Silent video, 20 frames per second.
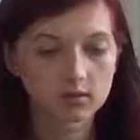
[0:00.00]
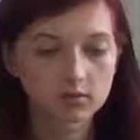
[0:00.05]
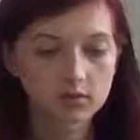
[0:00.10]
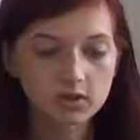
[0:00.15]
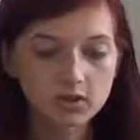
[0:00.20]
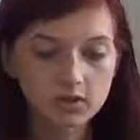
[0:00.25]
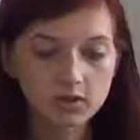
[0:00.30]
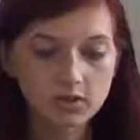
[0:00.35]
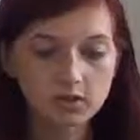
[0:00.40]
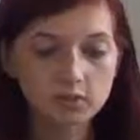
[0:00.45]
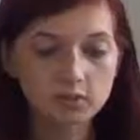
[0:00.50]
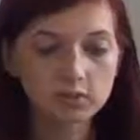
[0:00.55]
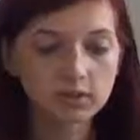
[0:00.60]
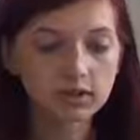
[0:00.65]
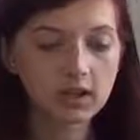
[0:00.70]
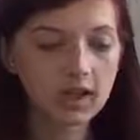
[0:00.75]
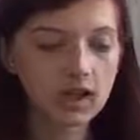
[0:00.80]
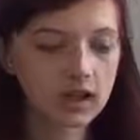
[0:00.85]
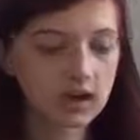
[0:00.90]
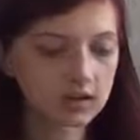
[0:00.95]
We should go to
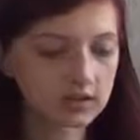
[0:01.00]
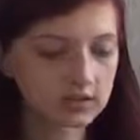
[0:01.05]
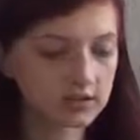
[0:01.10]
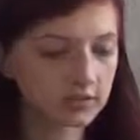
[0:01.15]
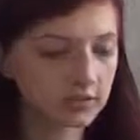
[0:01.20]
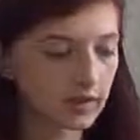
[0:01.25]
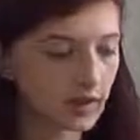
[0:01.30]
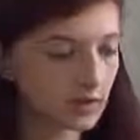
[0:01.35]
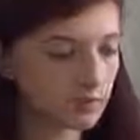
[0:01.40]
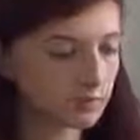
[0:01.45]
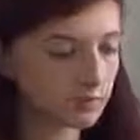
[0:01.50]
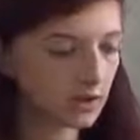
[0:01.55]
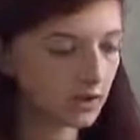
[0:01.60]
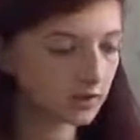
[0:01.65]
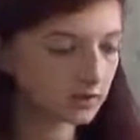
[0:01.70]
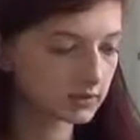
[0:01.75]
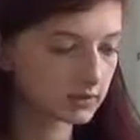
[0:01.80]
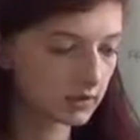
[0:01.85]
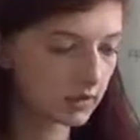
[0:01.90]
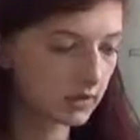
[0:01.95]
blocks for our
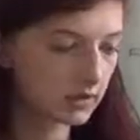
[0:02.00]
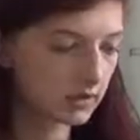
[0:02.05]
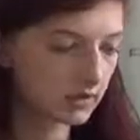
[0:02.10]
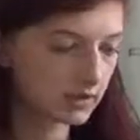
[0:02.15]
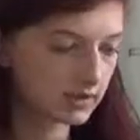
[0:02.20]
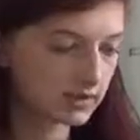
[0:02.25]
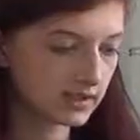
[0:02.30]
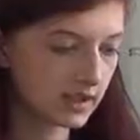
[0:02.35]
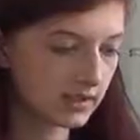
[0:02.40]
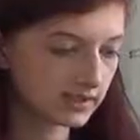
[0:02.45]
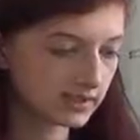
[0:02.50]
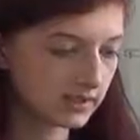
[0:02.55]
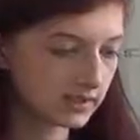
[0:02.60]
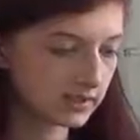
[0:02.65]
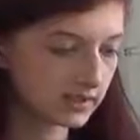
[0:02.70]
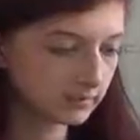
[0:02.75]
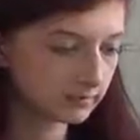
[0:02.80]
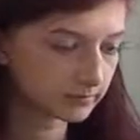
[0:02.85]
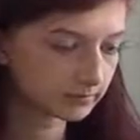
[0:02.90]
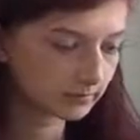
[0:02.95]
blocks code,
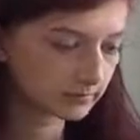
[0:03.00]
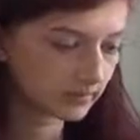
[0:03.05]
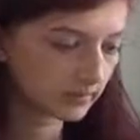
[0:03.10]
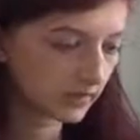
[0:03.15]
exactly.